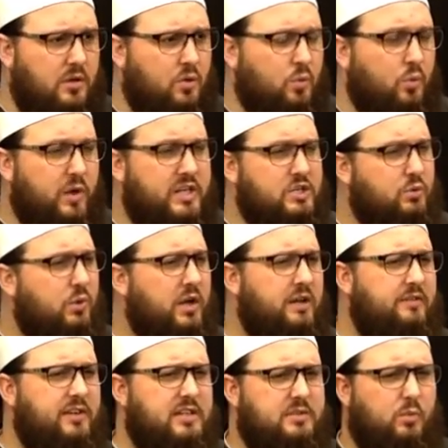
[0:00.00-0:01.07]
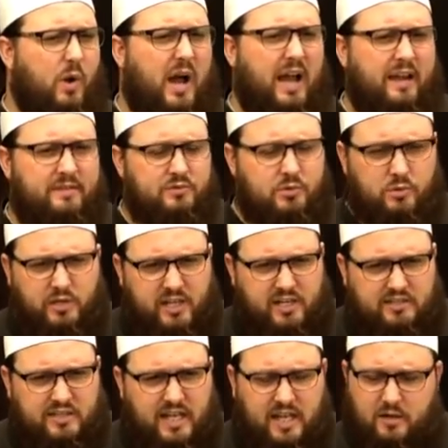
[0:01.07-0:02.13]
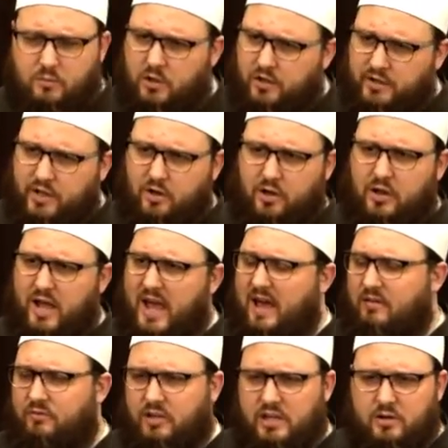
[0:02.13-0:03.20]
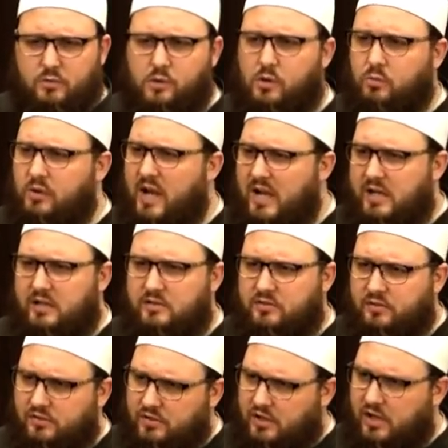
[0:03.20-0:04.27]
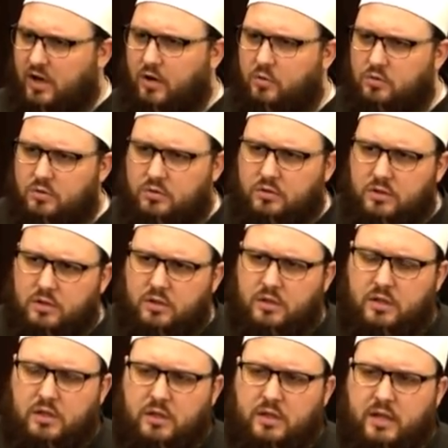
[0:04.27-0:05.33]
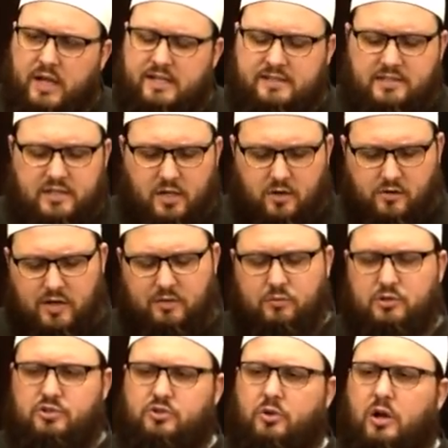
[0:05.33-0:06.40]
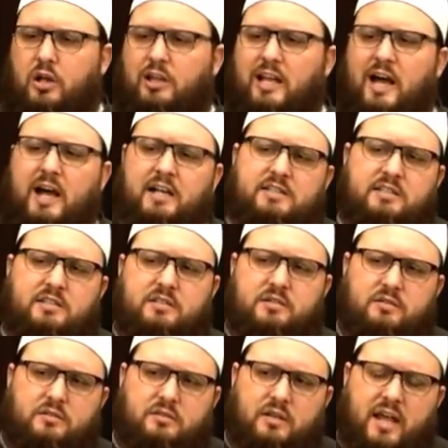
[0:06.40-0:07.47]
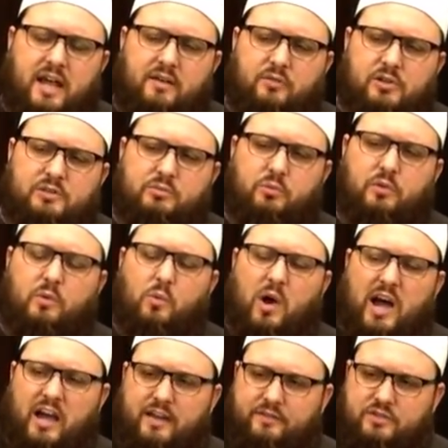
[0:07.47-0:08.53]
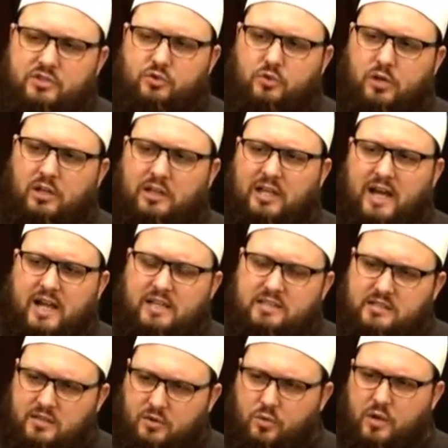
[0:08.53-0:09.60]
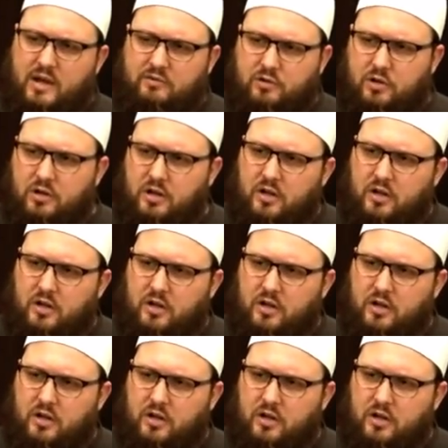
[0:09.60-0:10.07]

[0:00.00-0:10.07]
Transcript: Which one of his wives would he take? Well, they all have an equal right to go. And so he would draw lots, have his wives draw lots, and whoever,